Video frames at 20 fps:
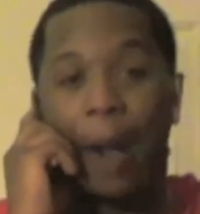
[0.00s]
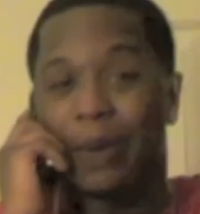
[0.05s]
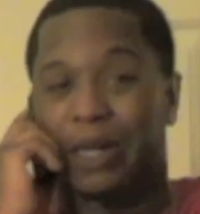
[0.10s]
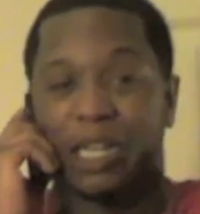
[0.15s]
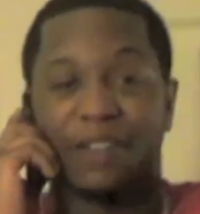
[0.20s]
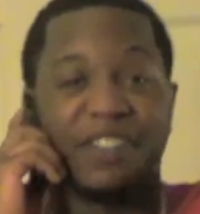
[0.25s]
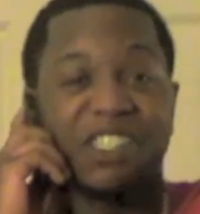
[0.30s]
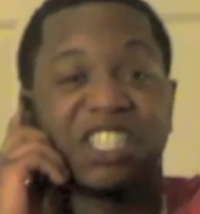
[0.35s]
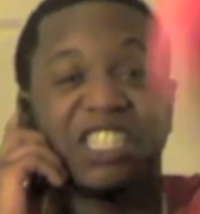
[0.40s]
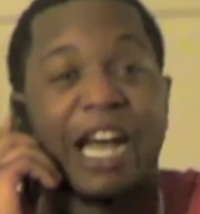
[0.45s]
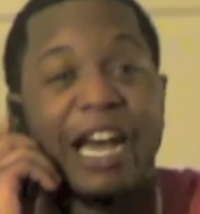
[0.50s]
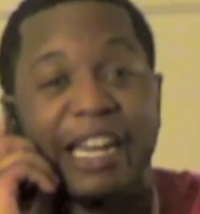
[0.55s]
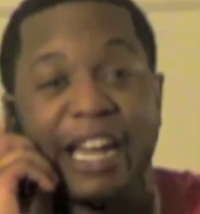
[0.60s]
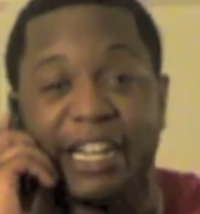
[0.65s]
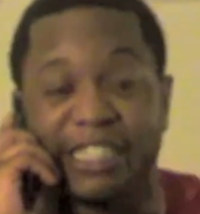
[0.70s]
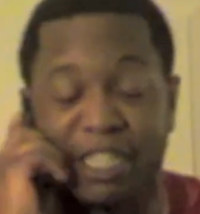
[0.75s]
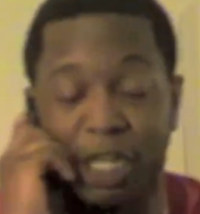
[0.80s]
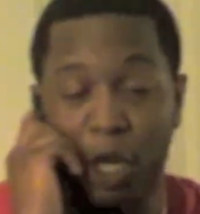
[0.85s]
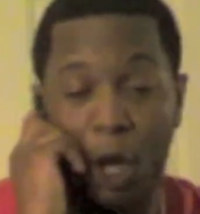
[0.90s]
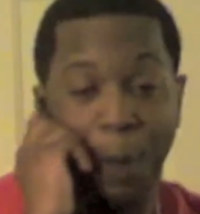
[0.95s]
I want to give a shout
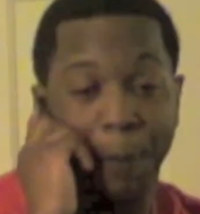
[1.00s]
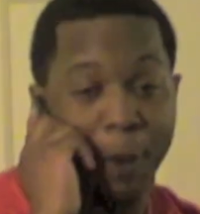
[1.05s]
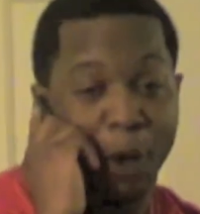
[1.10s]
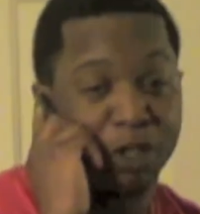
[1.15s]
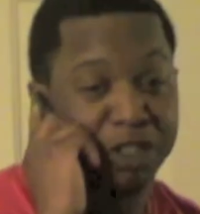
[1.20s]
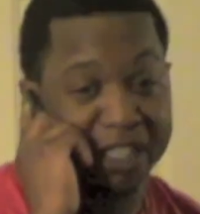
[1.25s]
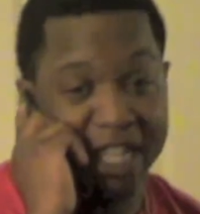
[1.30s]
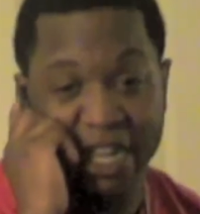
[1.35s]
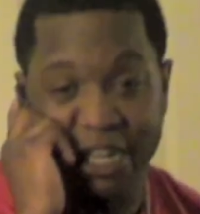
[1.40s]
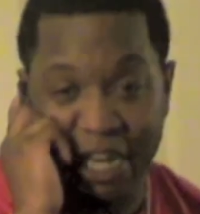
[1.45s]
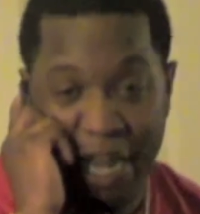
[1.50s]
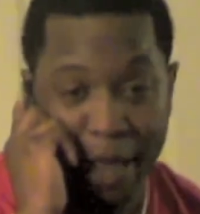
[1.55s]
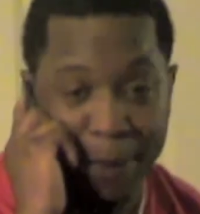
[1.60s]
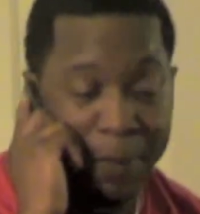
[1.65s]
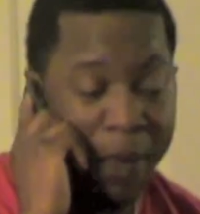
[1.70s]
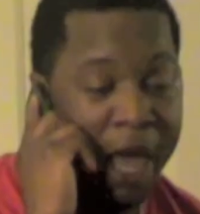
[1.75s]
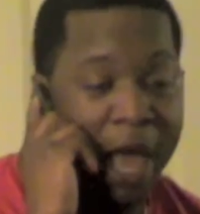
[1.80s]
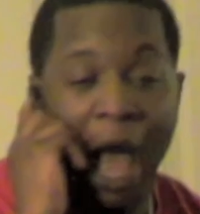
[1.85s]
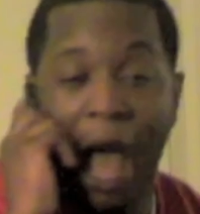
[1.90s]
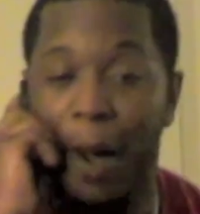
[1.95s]
out to Lil Boosie and
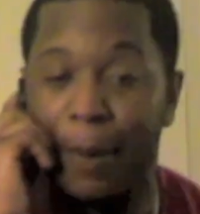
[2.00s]
them.